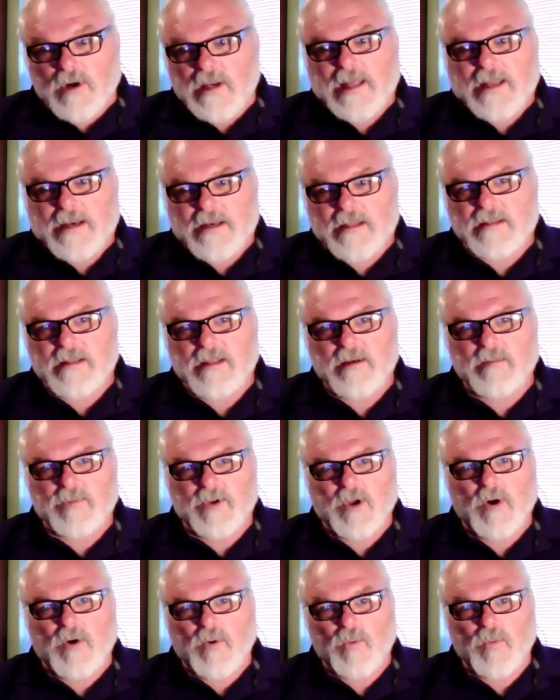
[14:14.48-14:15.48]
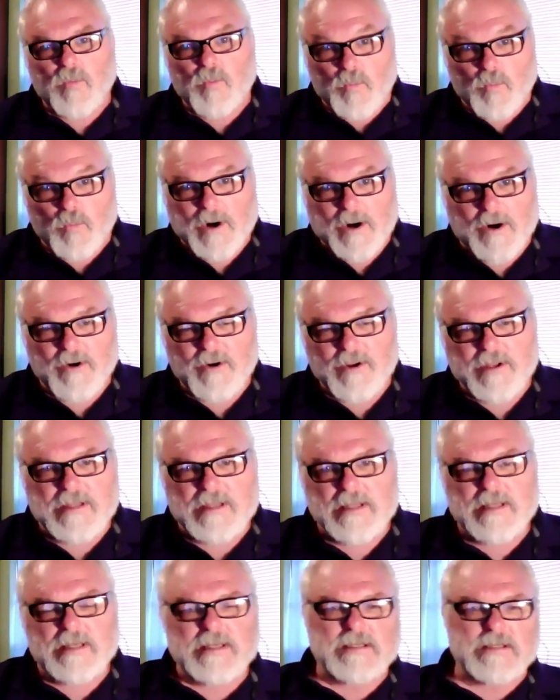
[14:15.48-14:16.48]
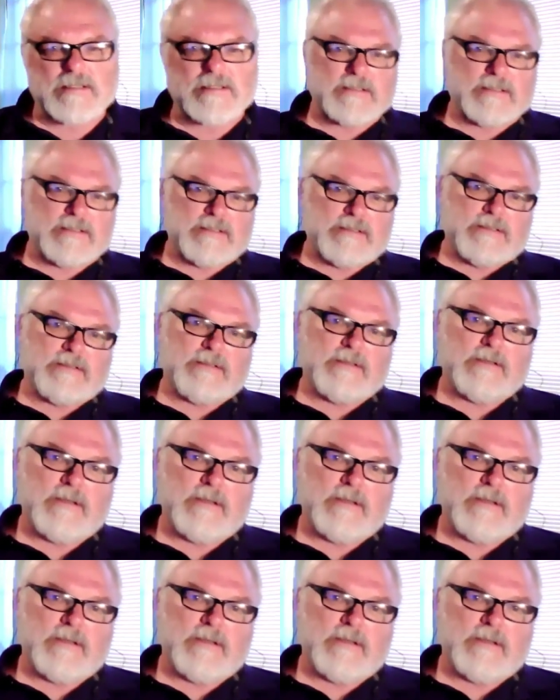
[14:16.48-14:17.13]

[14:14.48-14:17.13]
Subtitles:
letting them know where he is.